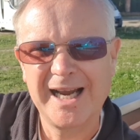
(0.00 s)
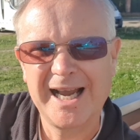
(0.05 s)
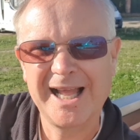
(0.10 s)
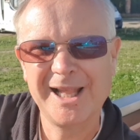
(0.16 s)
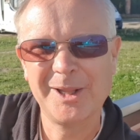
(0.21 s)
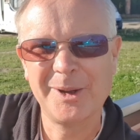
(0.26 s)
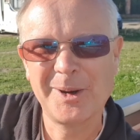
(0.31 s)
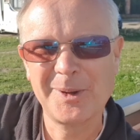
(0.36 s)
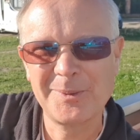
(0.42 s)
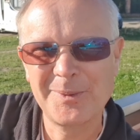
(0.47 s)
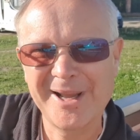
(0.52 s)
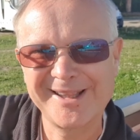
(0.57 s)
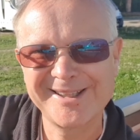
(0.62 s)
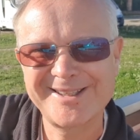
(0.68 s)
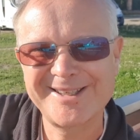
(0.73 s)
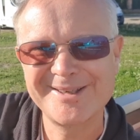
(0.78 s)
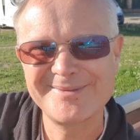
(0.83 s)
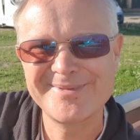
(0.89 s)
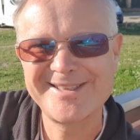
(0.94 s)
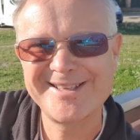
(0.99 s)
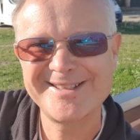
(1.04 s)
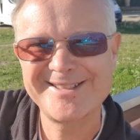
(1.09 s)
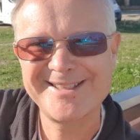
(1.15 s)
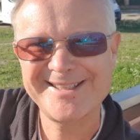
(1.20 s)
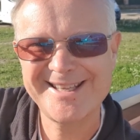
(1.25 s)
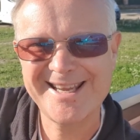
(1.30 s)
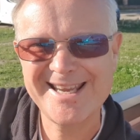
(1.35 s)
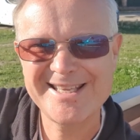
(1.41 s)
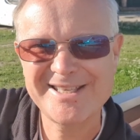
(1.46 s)
Hello and welcome to
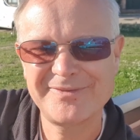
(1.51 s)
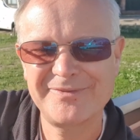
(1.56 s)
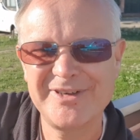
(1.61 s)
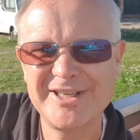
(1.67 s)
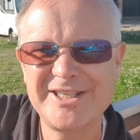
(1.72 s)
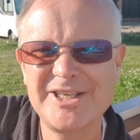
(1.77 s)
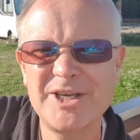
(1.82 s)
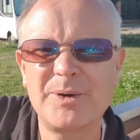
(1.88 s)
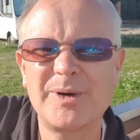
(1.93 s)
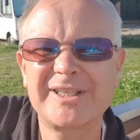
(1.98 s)
today's video.